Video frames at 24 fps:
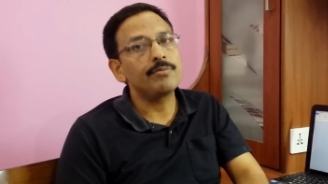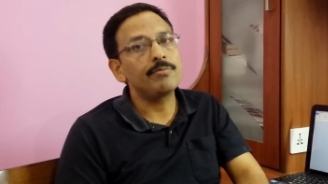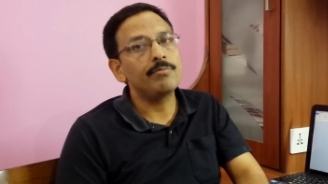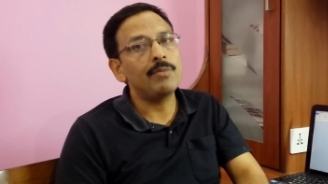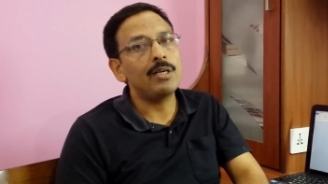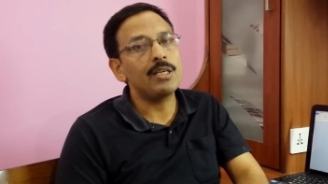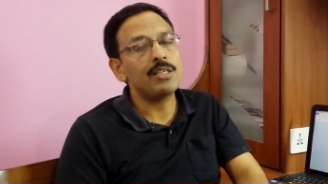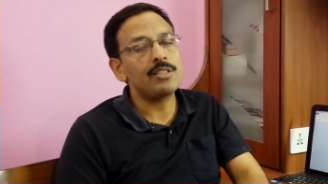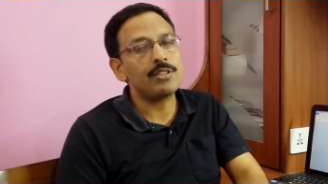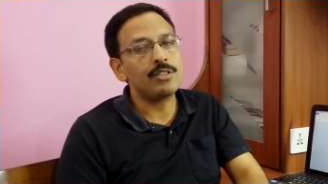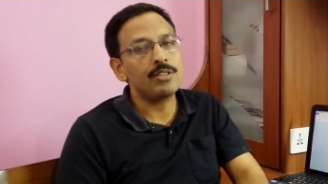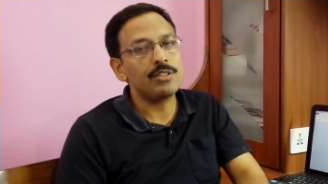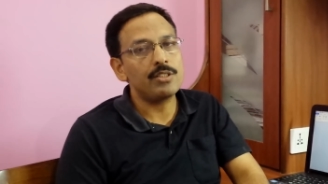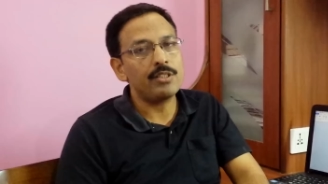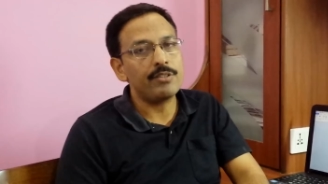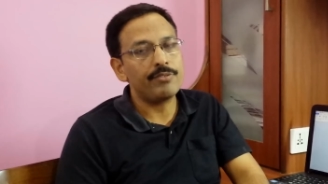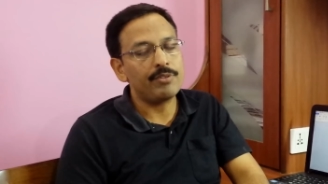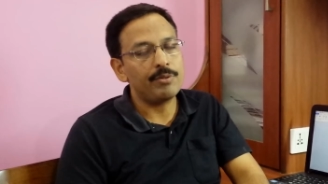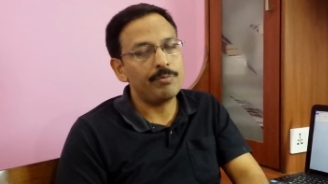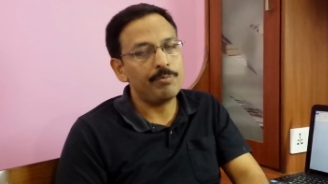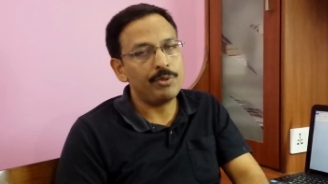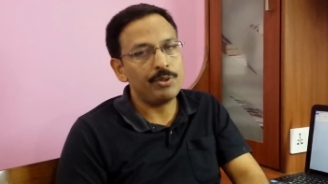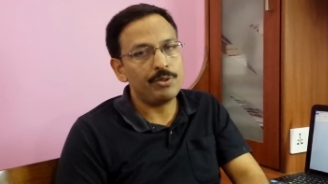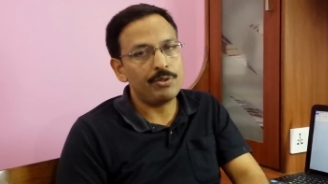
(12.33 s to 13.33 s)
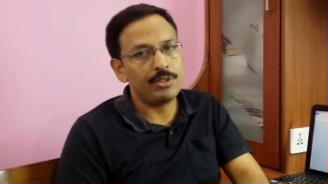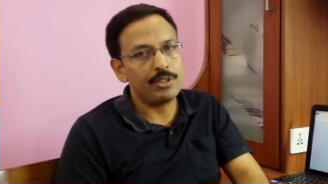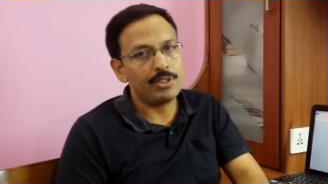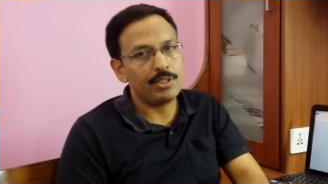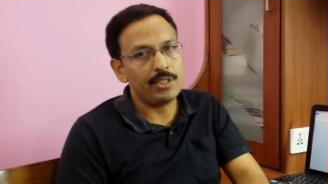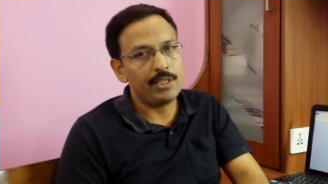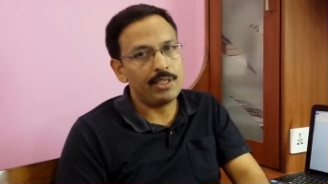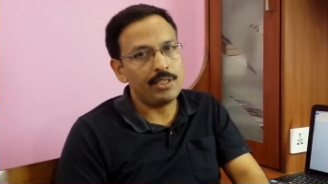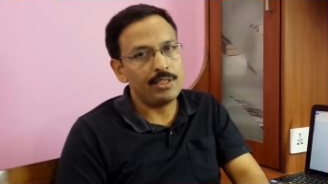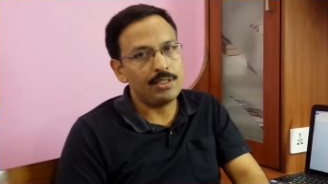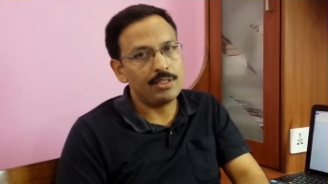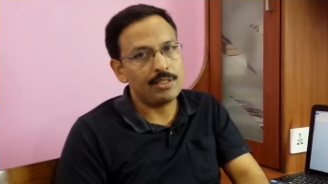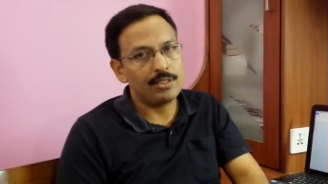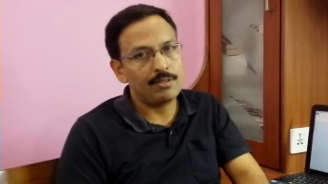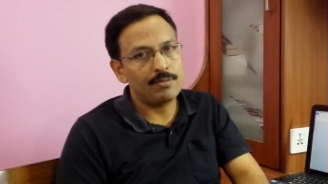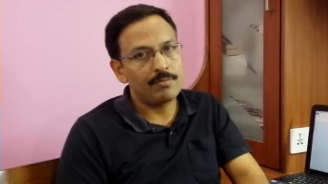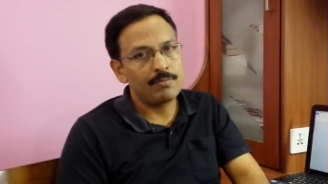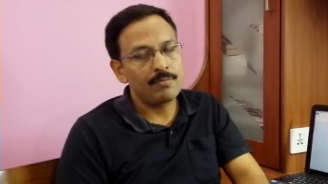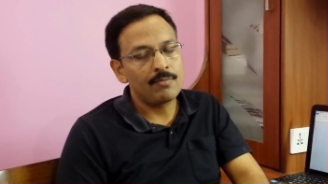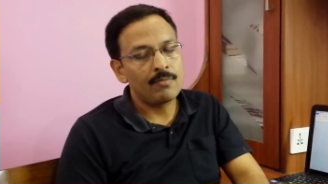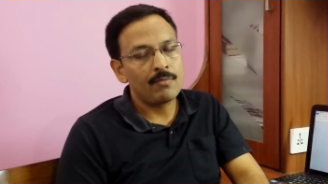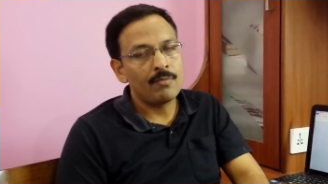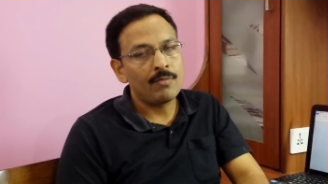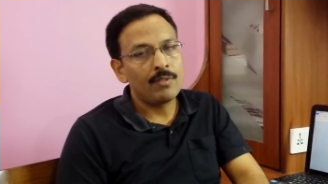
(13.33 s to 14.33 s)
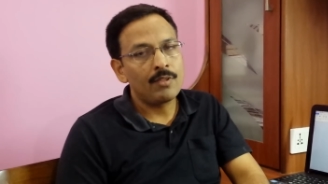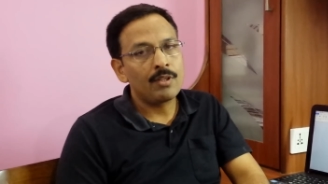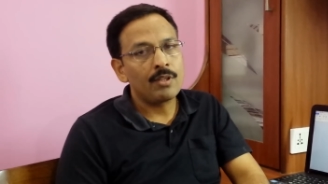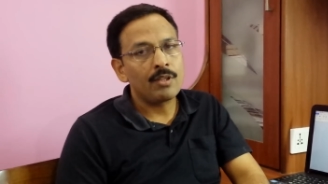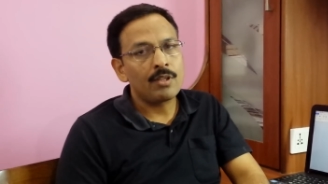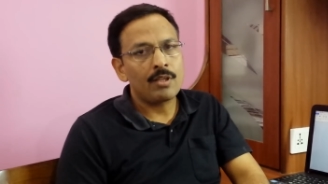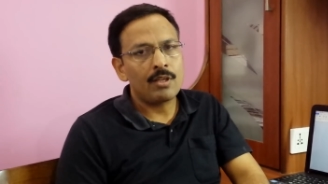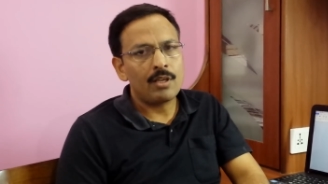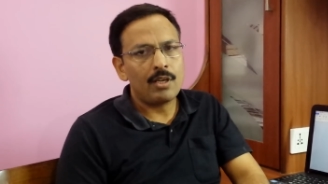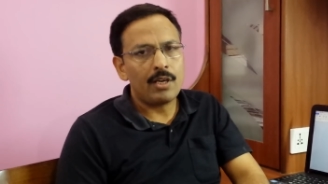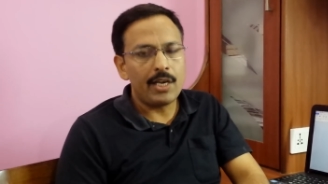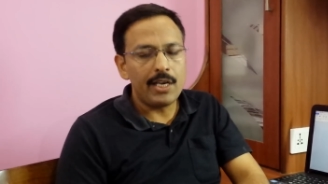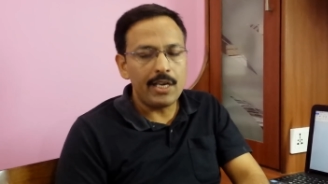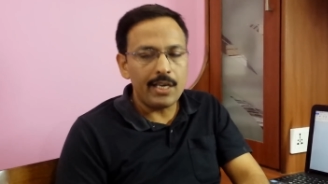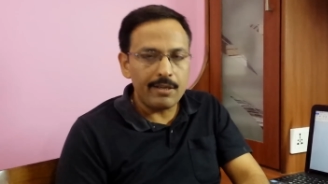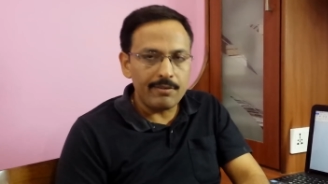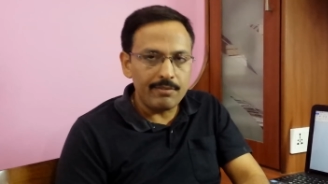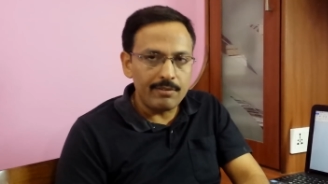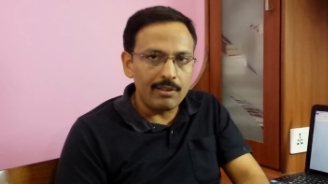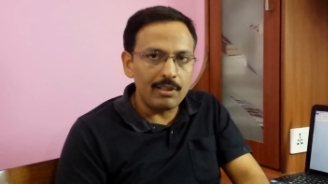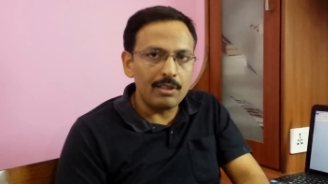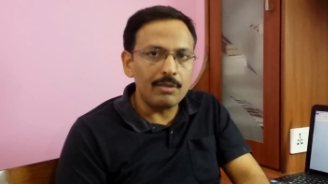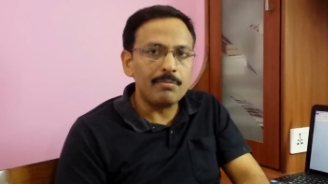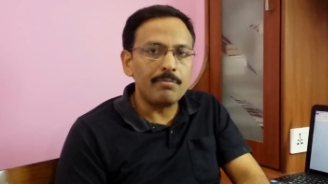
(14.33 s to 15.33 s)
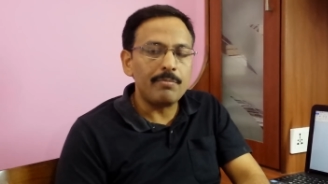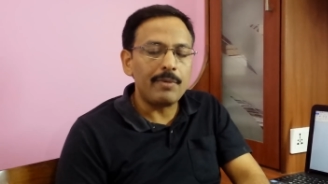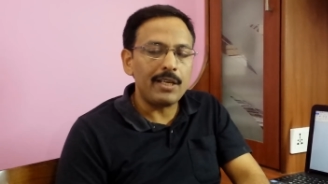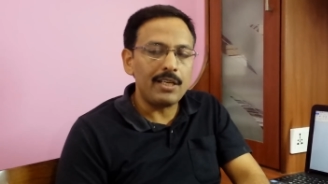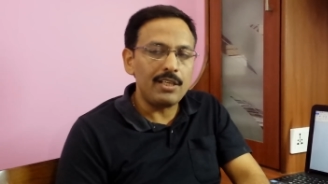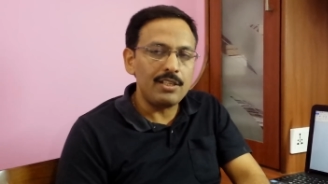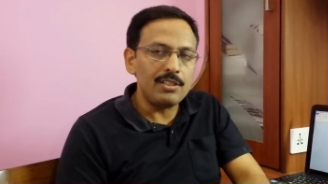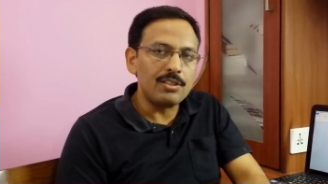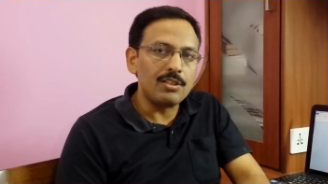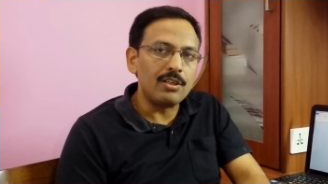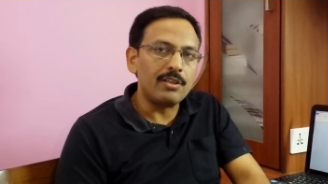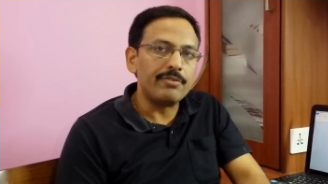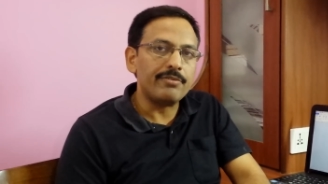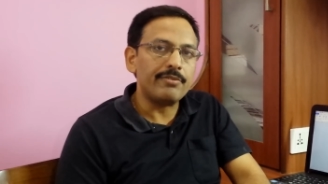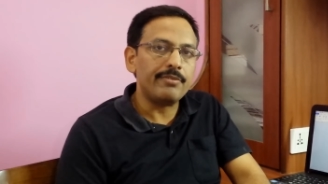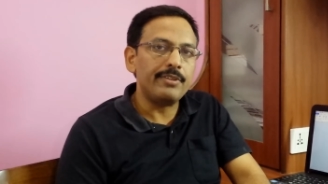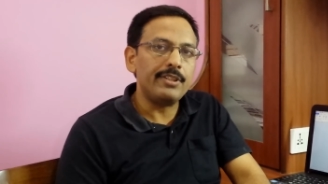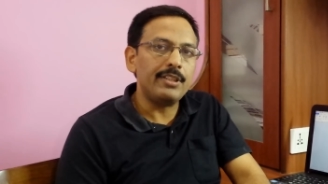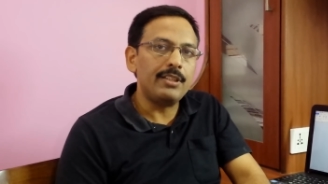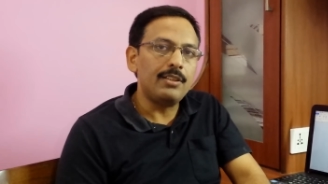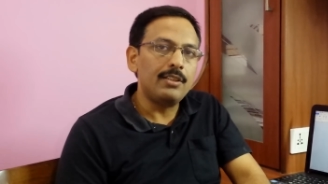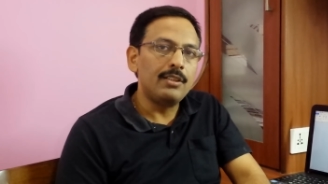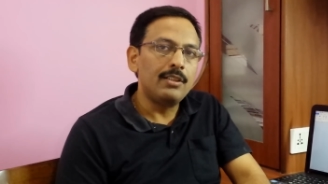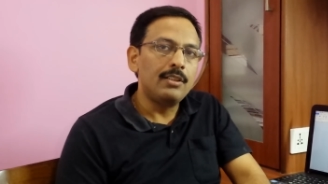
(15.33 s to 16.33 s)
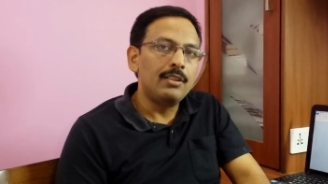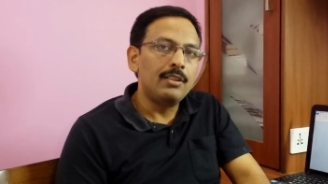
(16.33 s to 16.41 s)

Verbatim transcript: Masters of Computer Science. I have developed many software